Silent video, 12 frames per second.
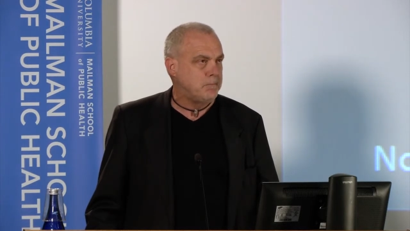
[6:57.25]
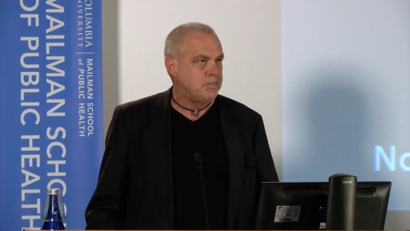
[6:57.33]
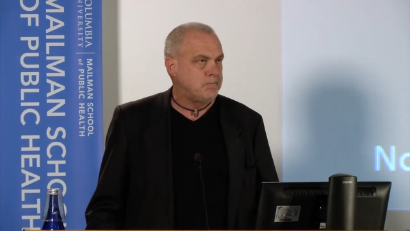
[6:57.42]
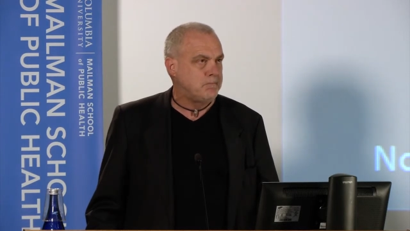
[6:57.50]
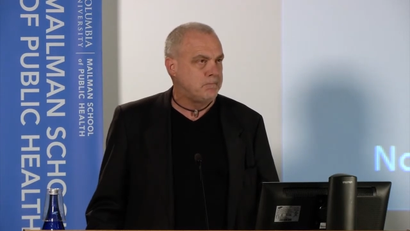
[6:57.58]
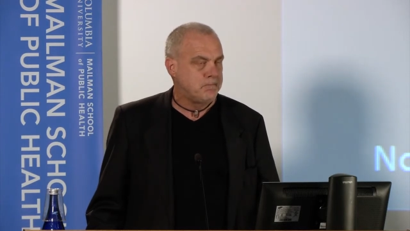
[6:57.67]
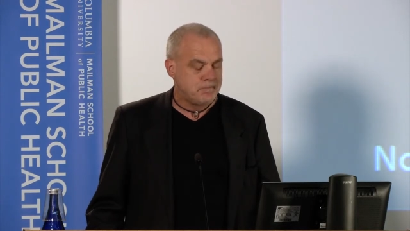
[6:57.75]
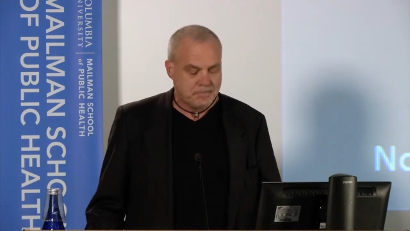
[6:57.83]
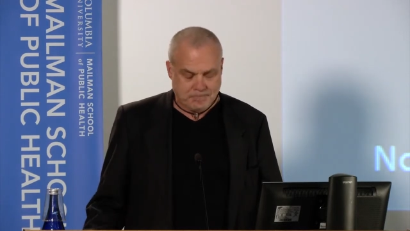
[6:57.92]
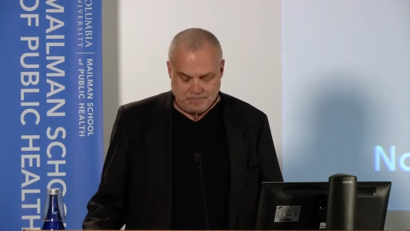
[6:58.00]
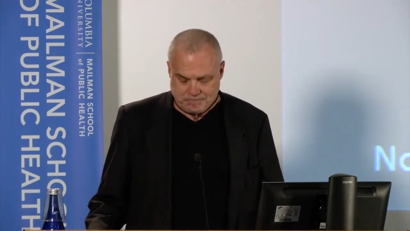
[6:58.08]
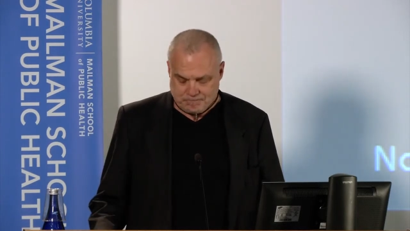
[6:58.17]

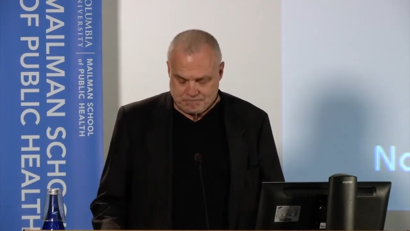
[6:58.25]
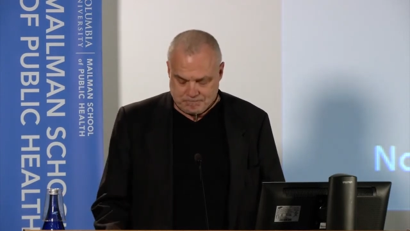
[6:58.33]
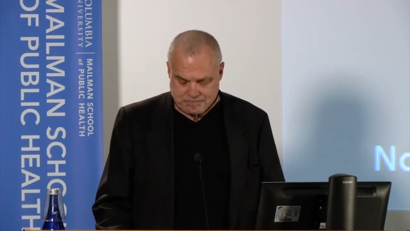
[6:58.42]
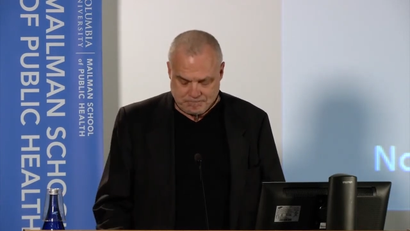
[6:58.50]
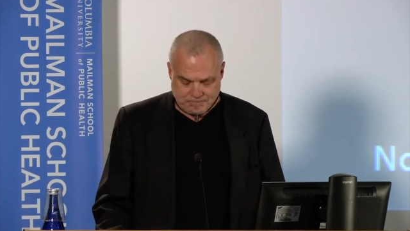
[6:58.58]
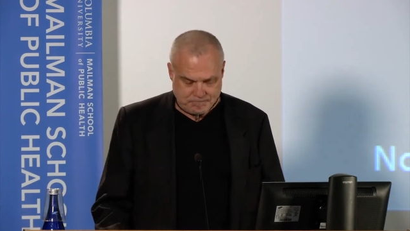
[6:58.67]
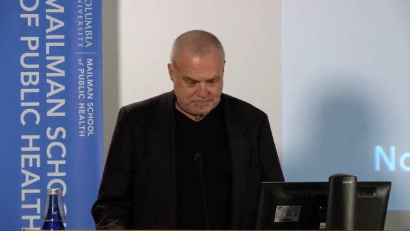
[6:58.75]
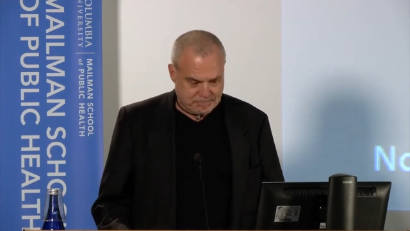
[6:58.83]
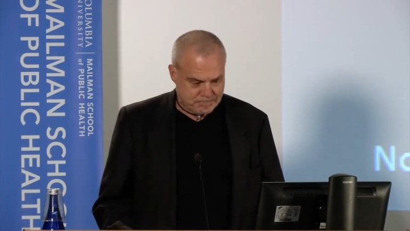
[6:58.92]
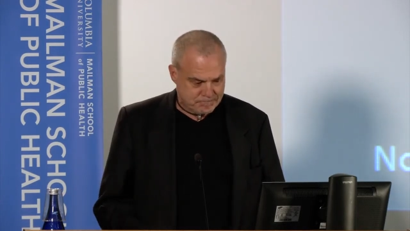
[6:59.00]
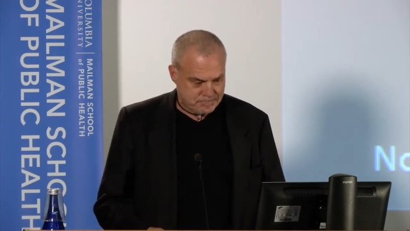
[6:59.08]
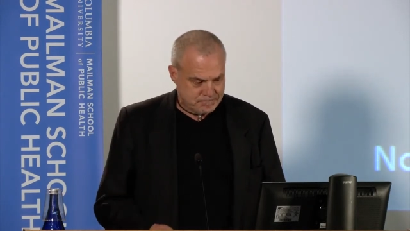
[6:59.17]

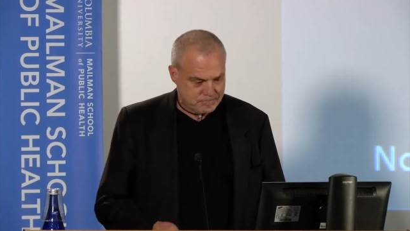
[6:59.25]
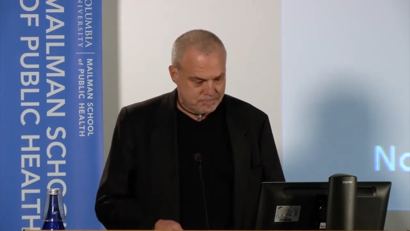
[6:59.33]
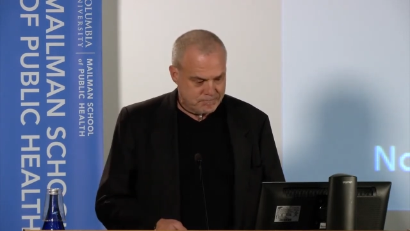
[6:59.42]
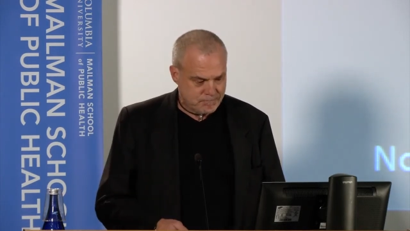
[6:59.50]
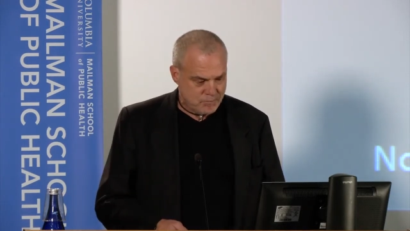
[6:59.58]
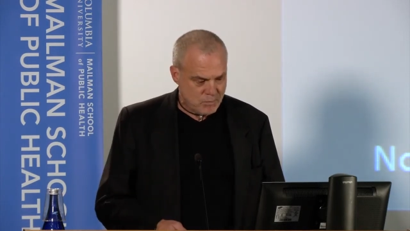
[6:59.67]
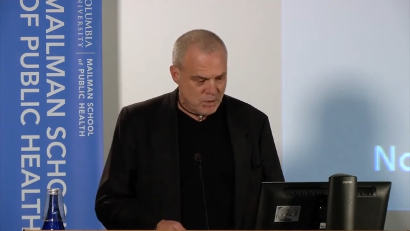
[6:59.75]
[no speech]